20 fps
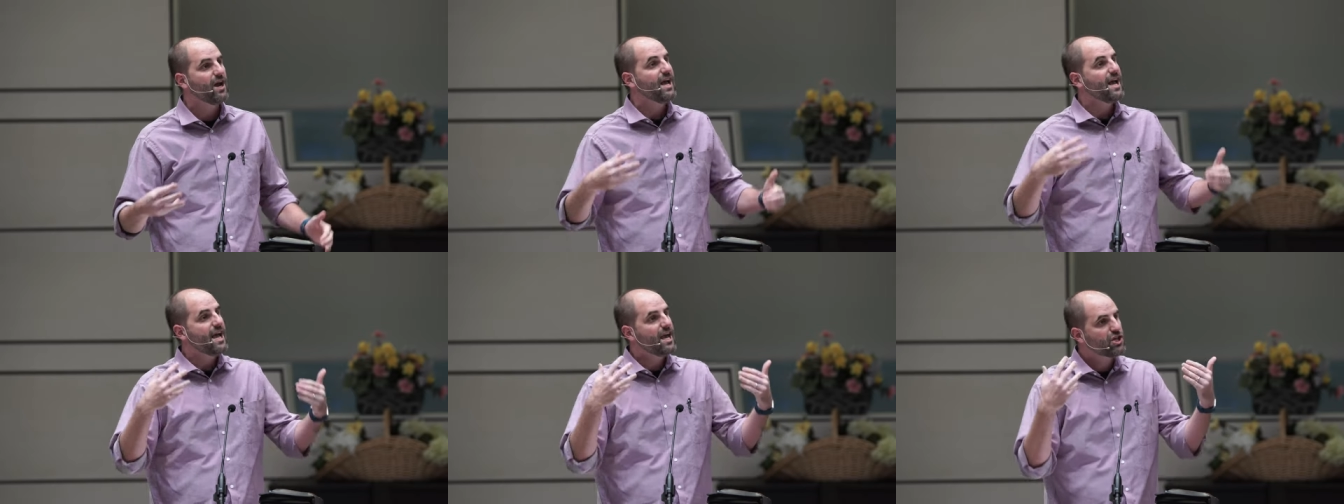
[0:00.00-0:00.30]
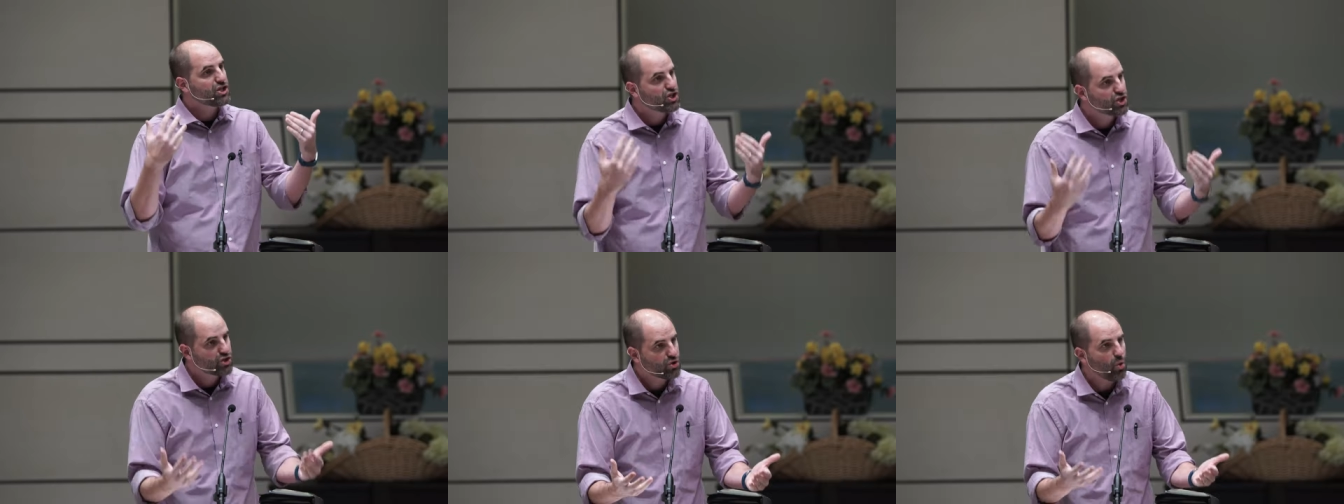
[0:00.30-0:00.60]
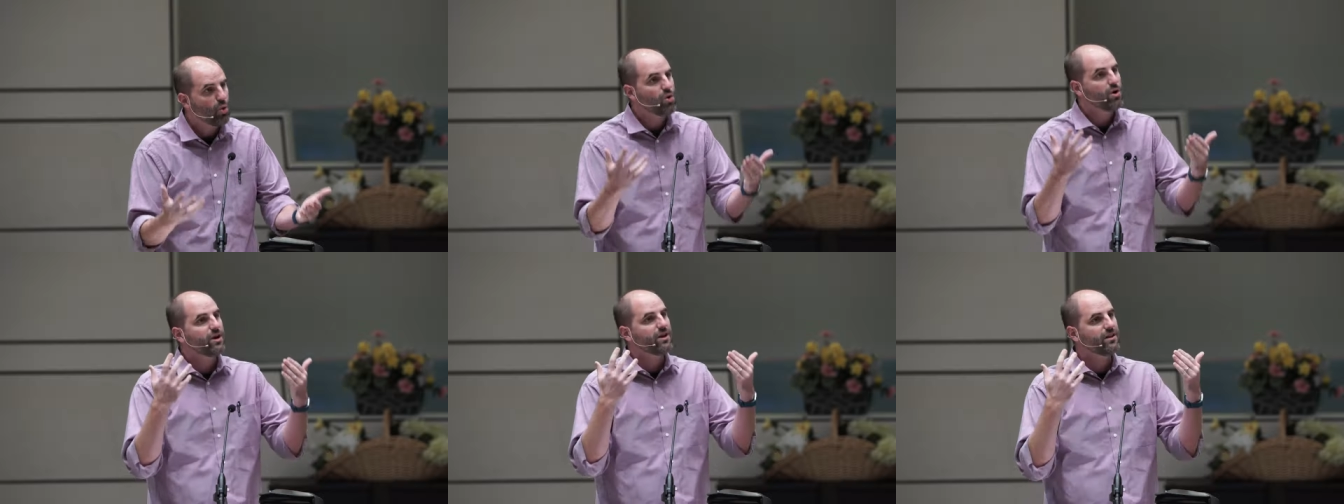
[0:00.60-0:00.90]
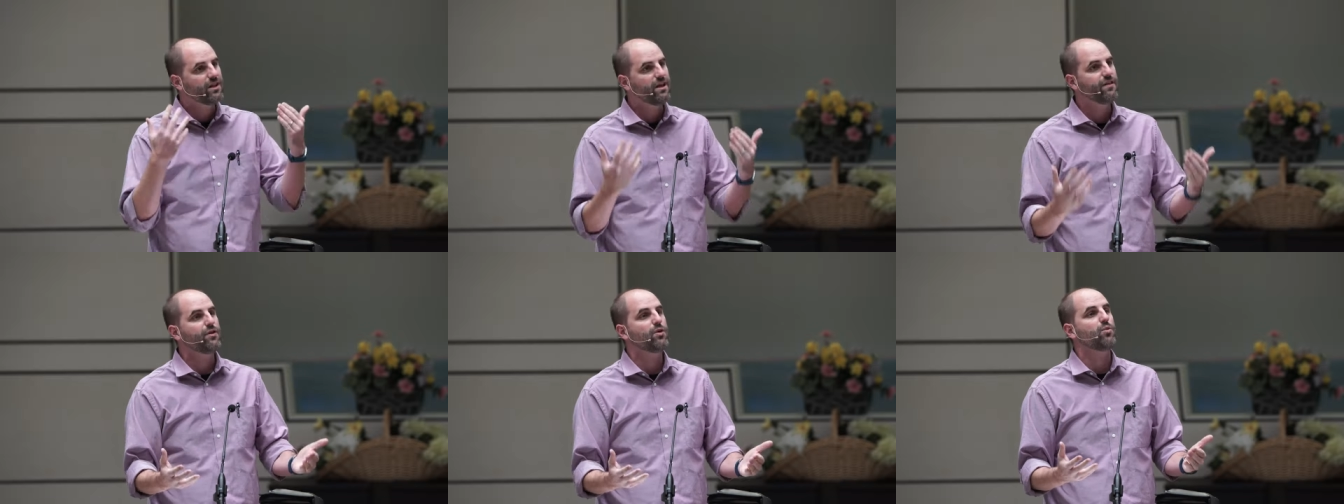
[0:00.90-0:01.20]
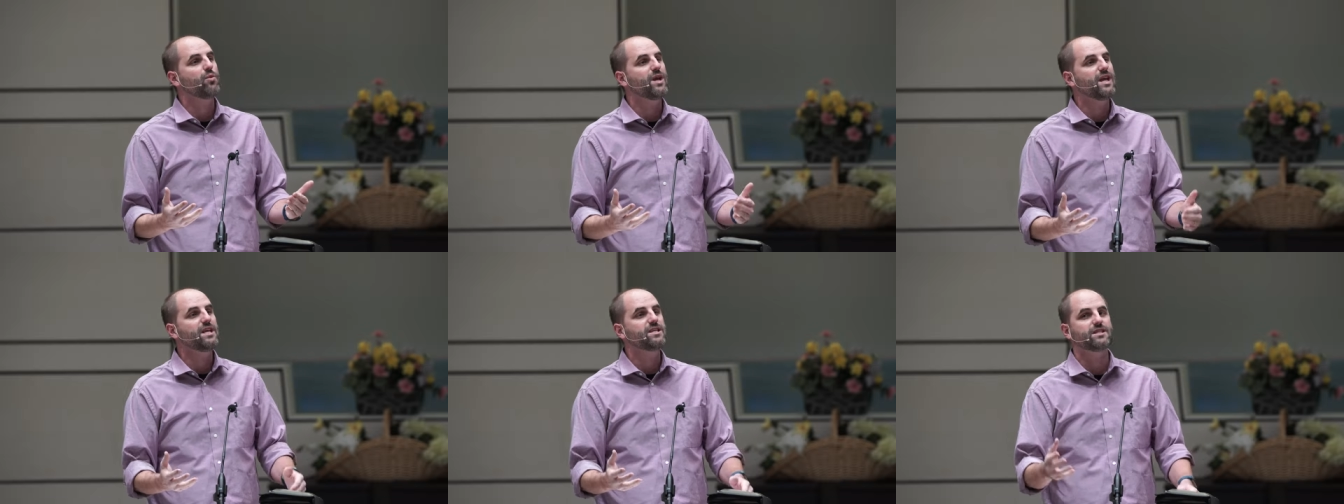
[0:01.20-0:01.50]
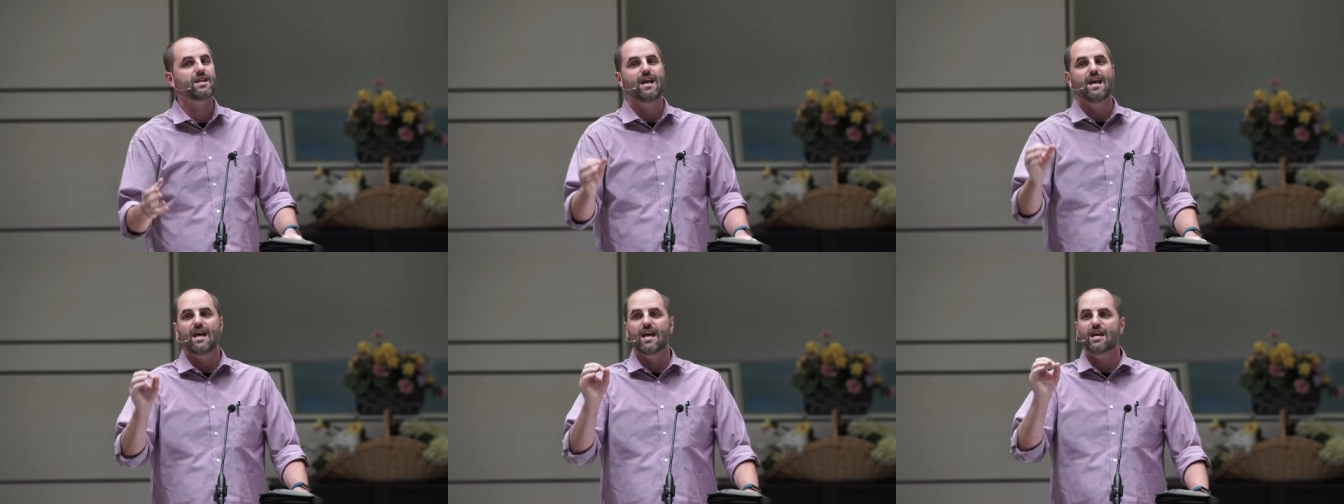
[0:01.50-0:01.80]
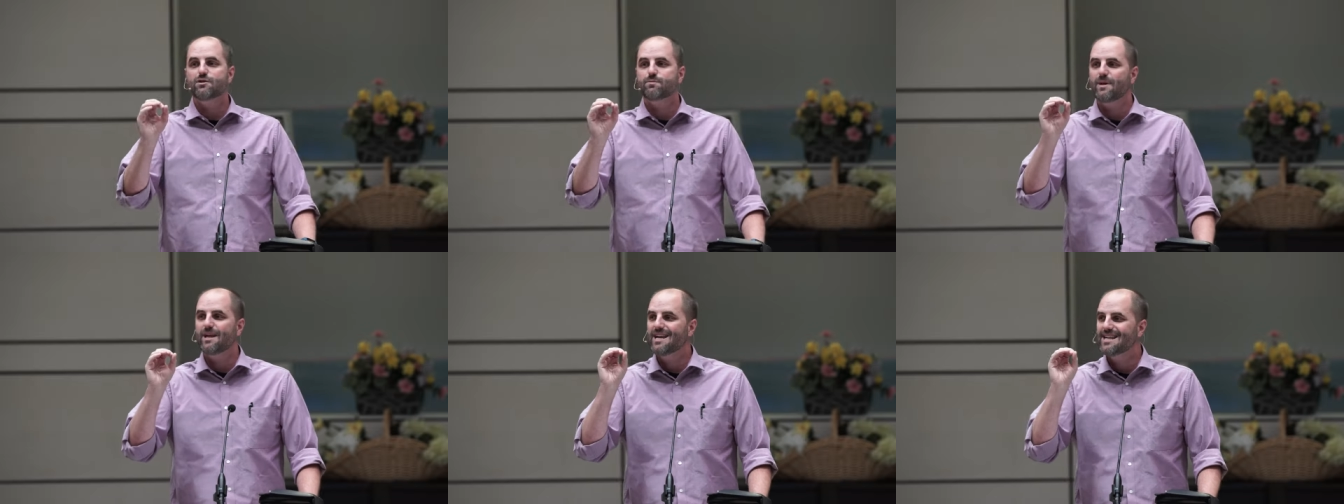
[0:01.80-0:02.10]
historically, the reason
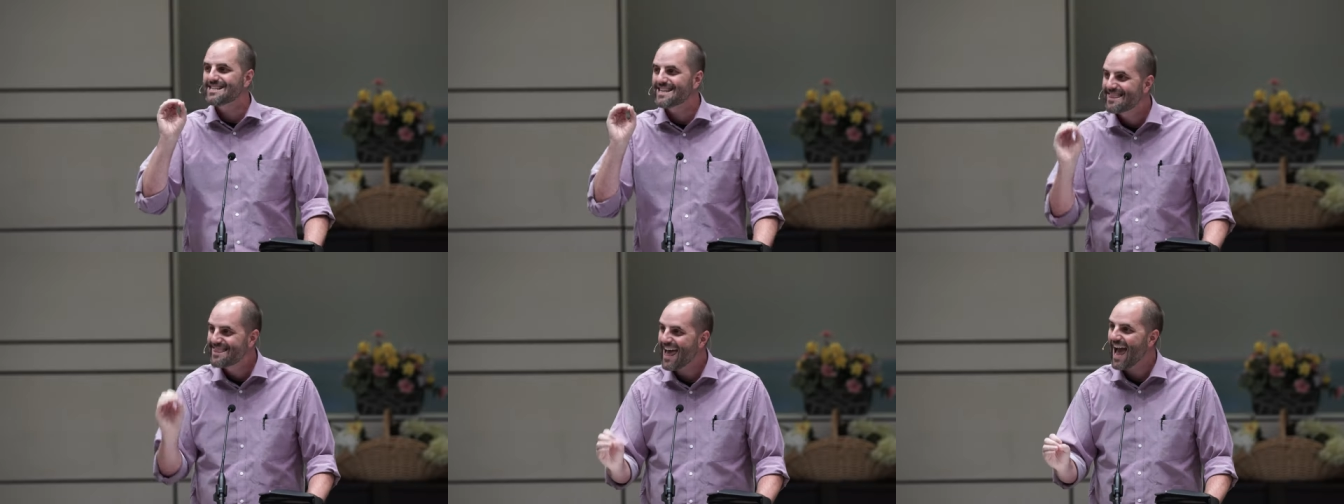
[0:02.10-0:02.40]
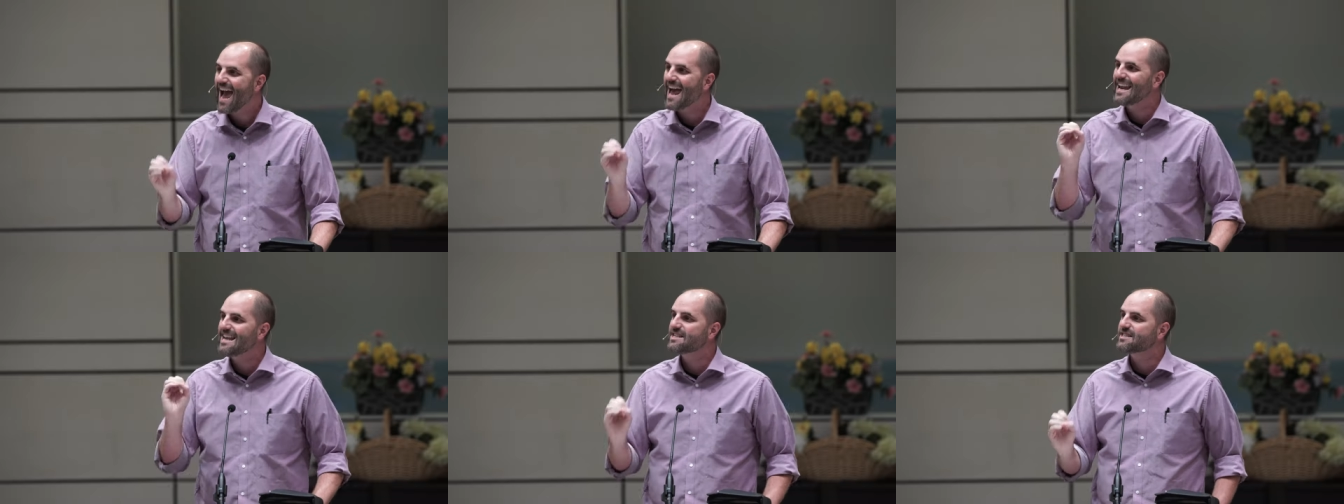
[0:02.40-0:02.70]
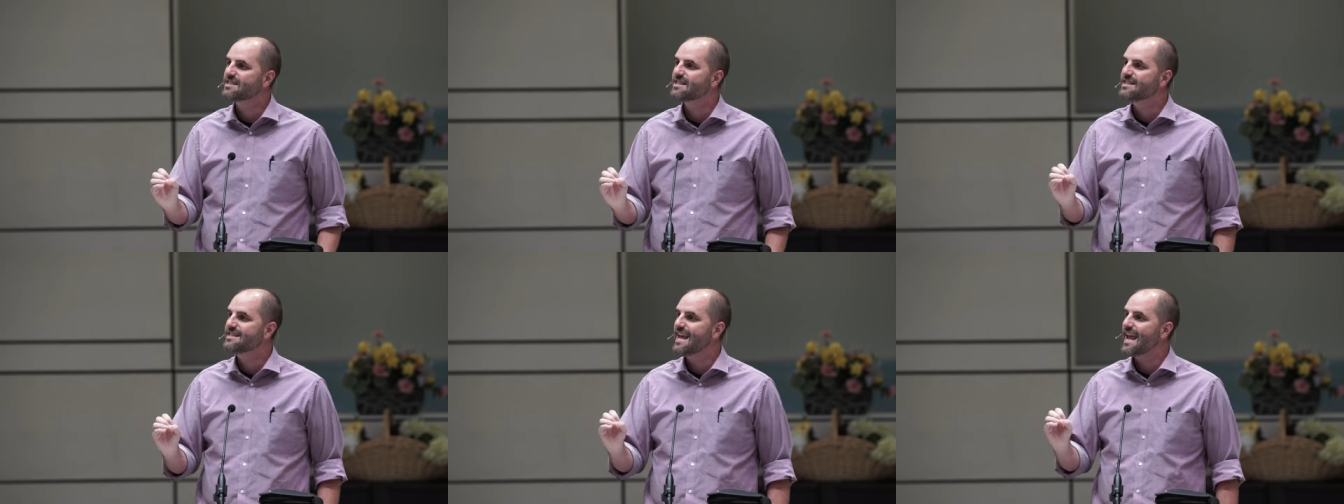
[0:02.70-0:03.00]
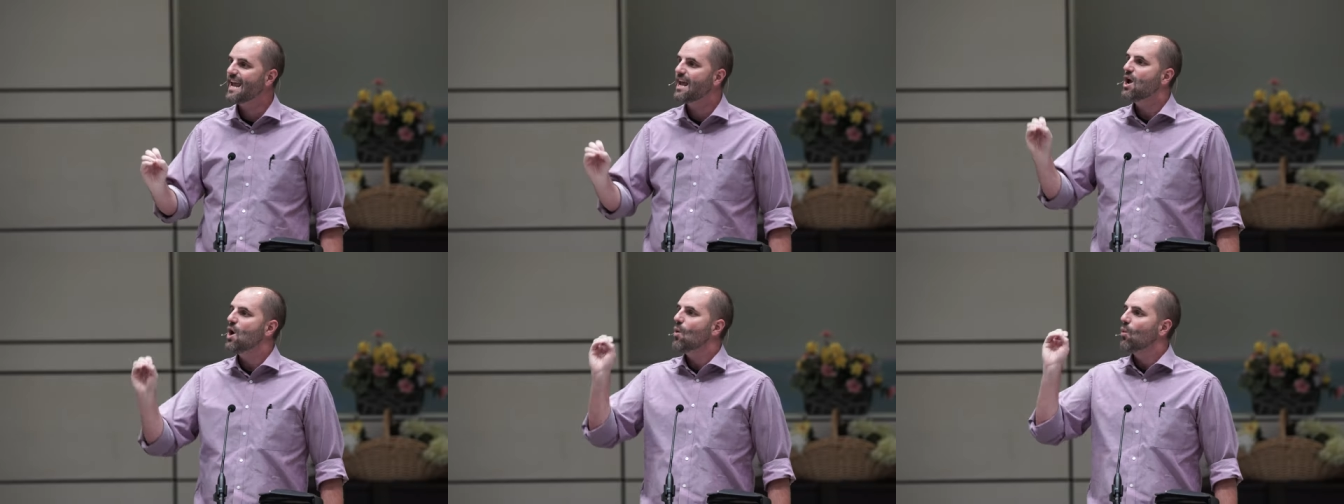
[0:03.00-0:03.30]
is because that is the date